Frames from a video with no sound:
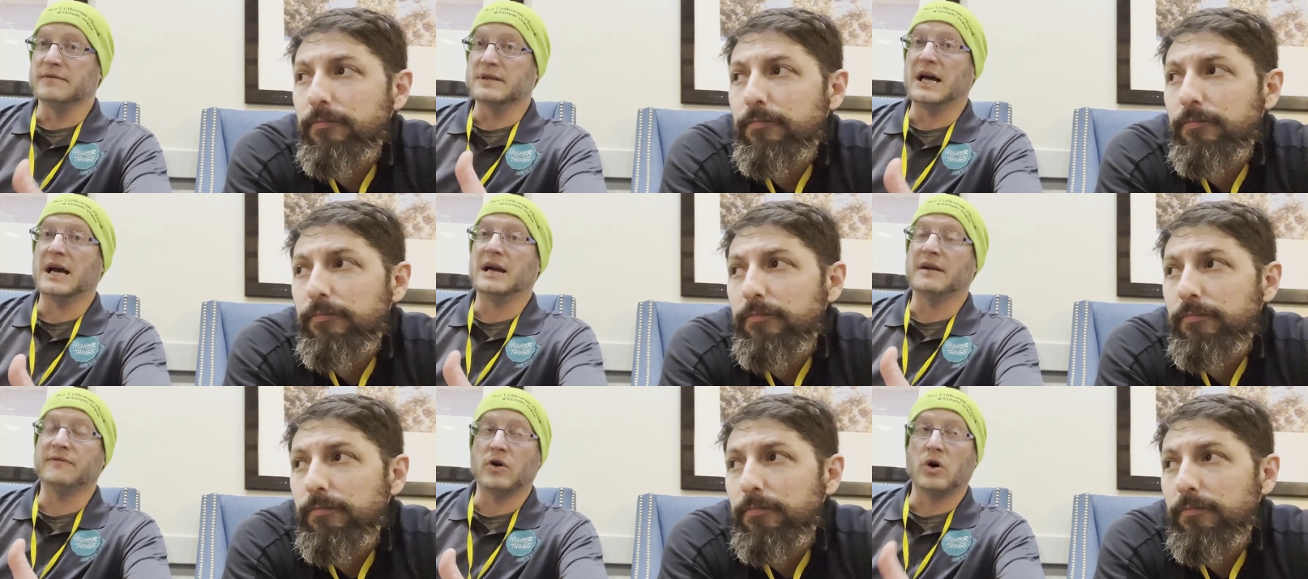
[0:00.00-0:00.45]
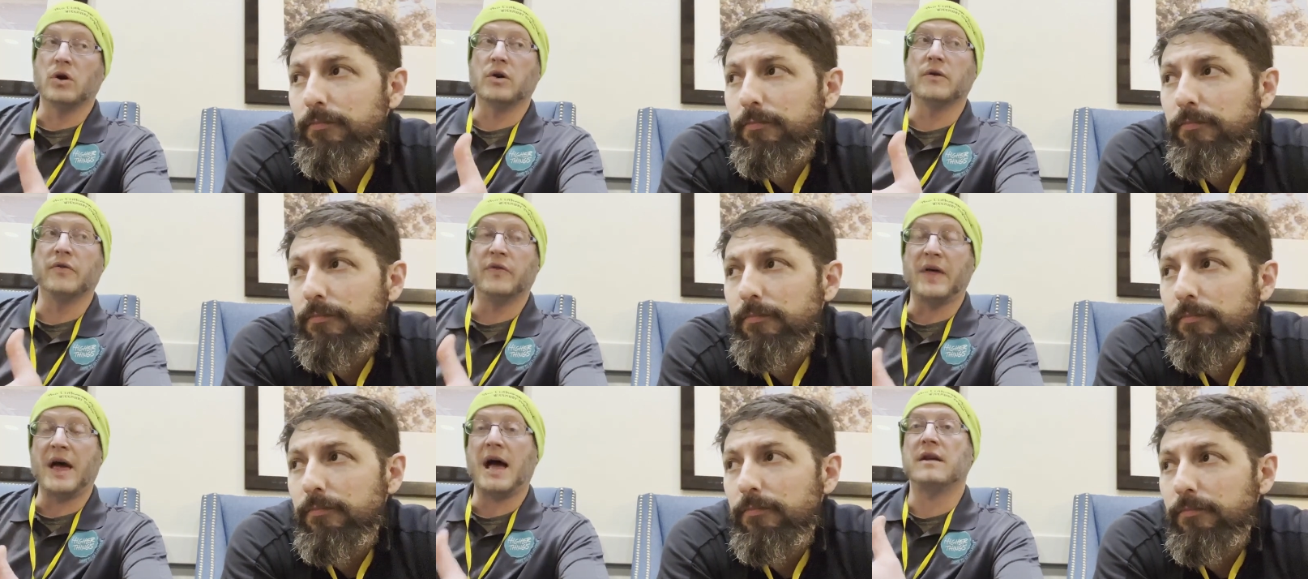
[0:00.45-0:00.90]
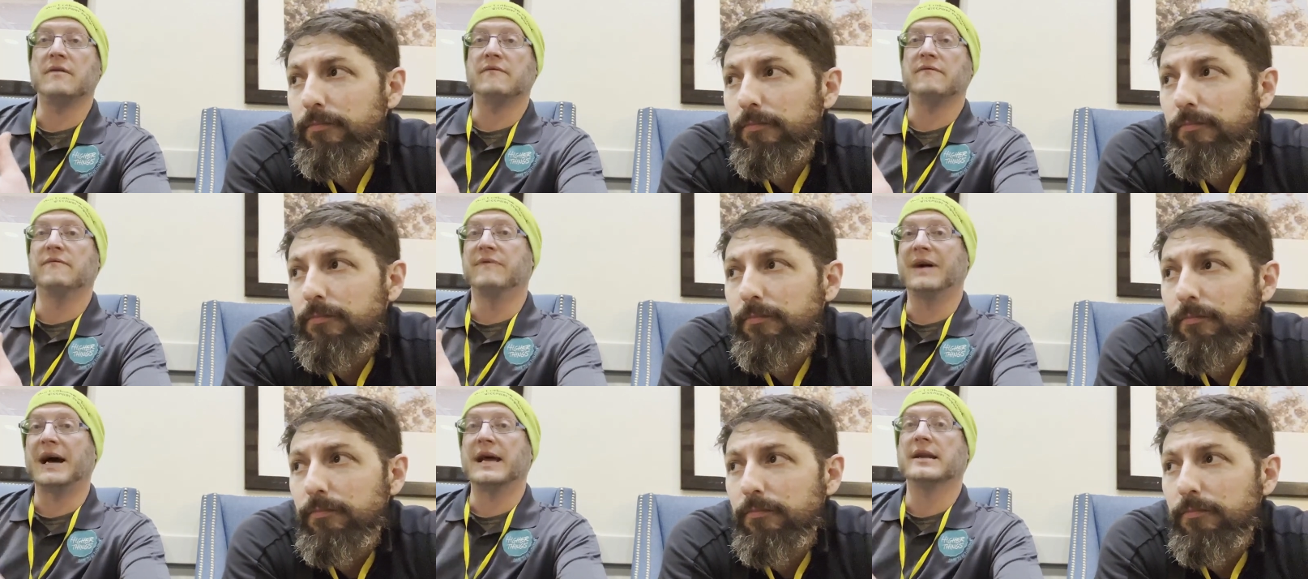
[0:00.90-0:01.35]
Speaker 1: life are that
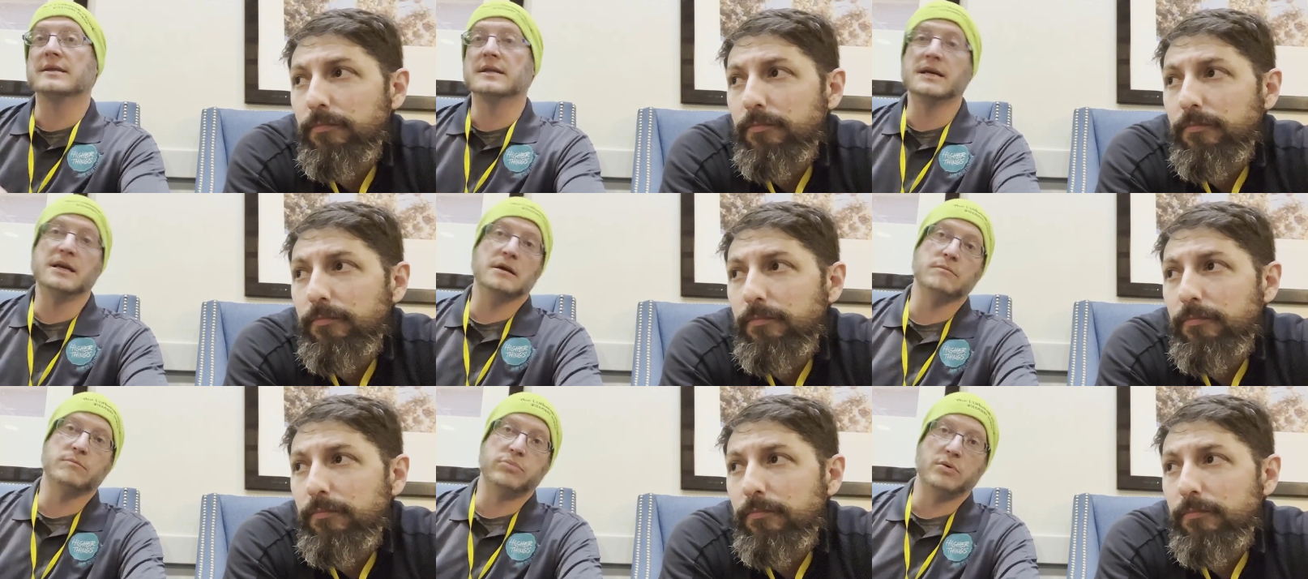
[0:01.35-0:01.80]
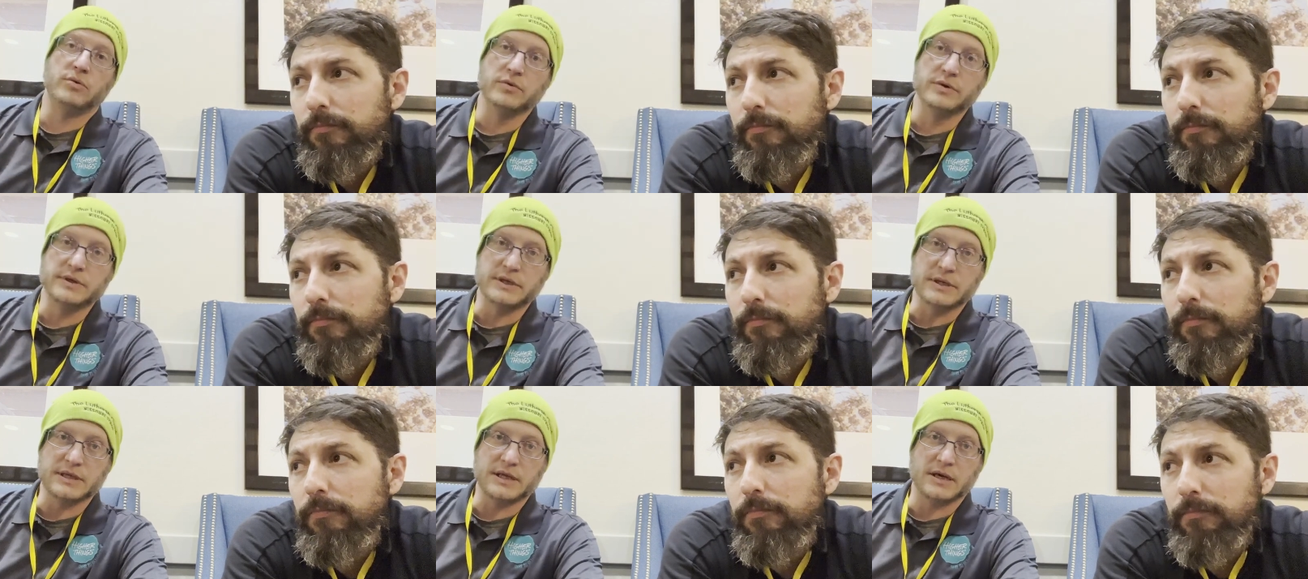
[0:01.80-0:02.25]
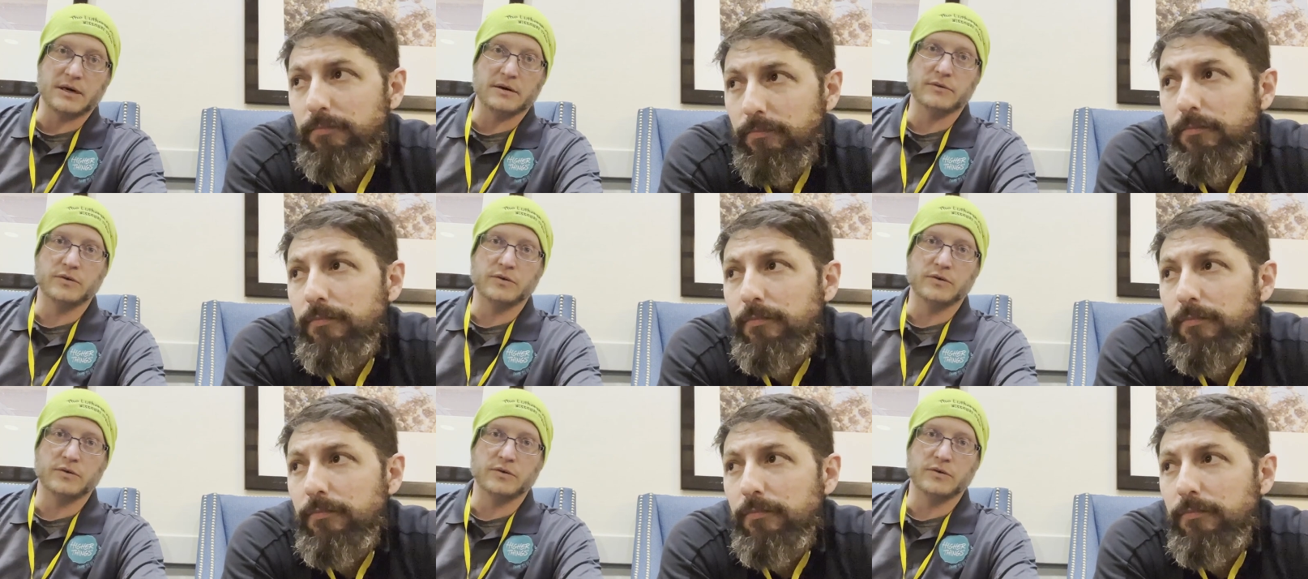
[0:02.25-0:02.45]
vitally important that mm-hmm.